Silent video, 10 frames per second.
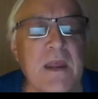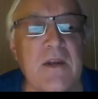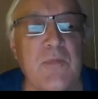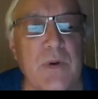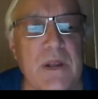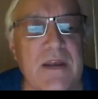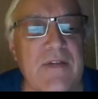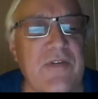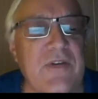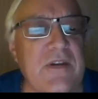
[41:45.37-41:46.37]
it
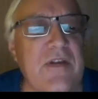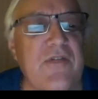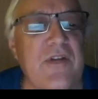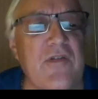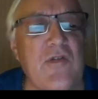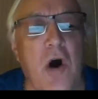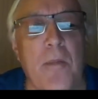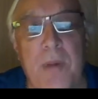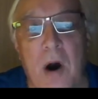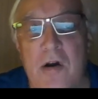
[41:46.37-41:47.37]
gets into these things
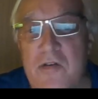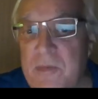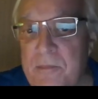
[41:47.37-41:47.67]
called bars